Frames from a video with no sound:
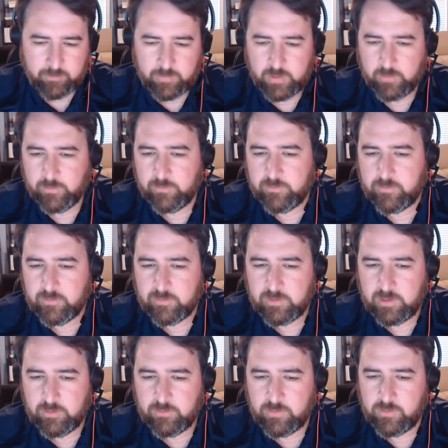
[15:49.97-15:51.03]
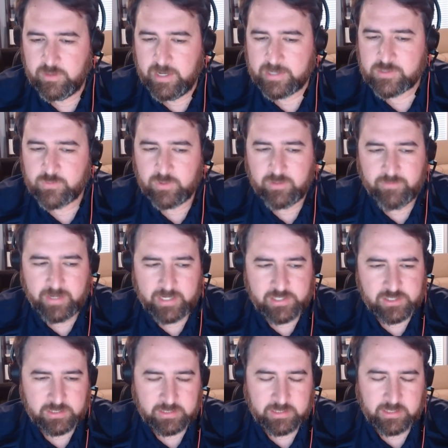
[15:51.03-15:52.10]
build, do the next
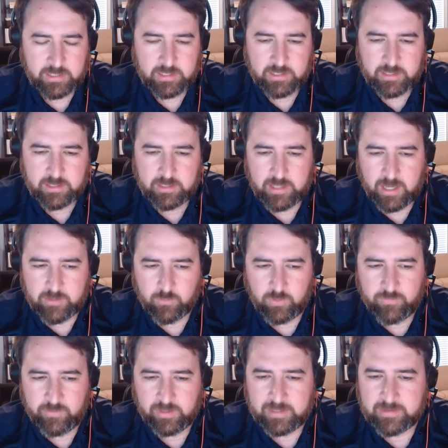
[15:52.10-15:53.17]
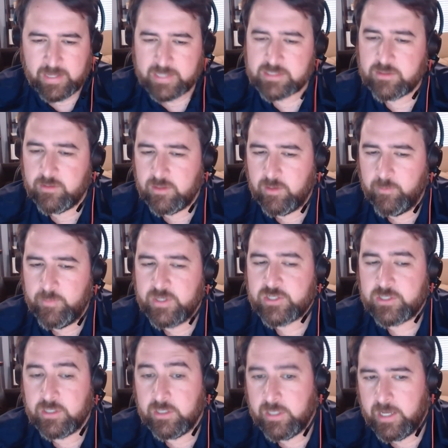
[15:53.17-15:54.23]
renovation. That we feel like that's a
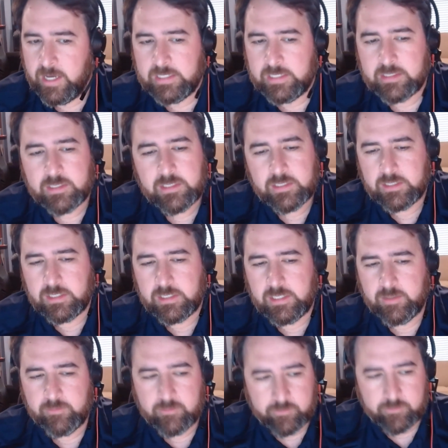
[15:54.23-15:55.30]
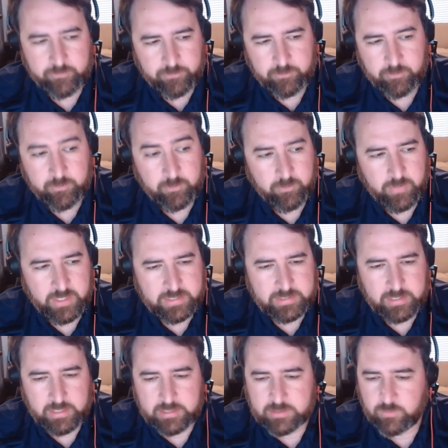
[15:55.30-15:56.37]
mission aligned um,
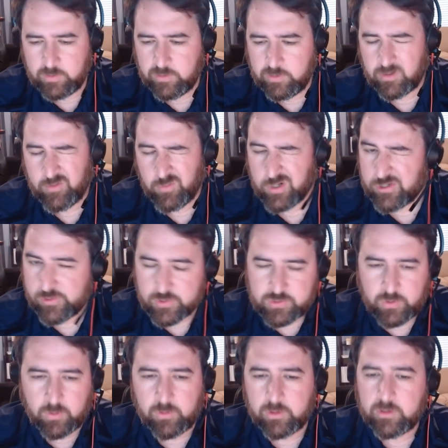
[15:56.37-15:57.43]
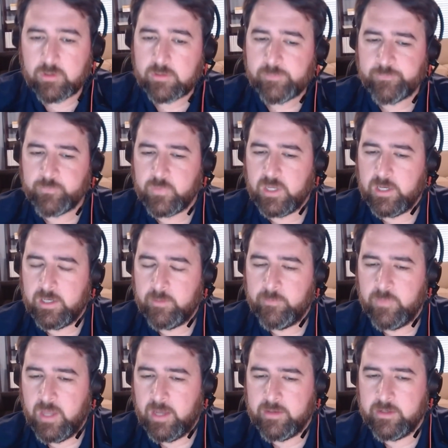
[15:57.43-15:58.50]
business. We do commercial solar,
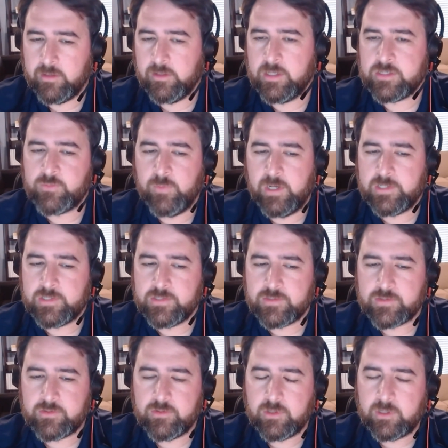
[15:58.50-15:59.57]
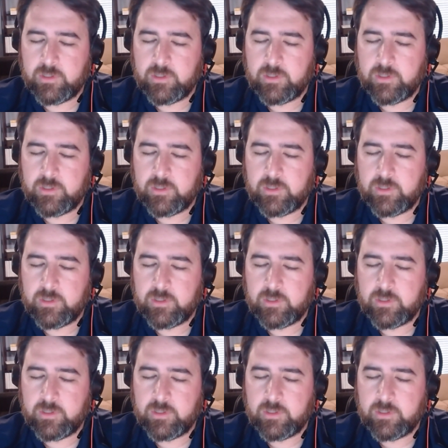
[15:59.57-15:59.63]
not nearly as much as